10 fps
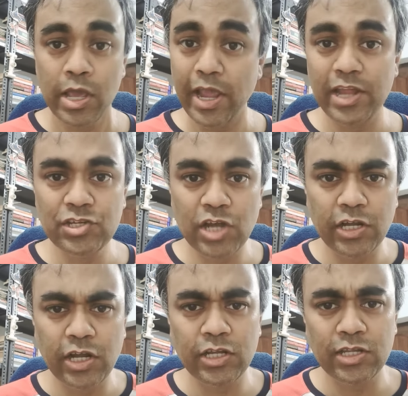
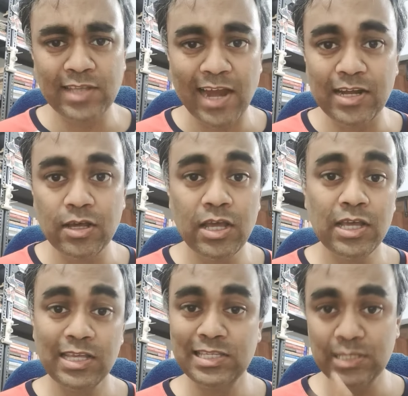ancient Indians had
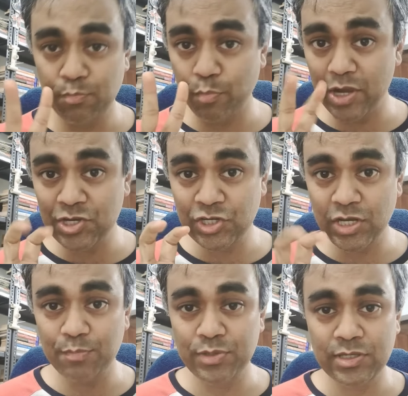
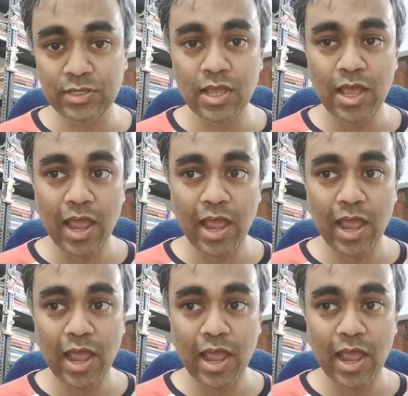spaceships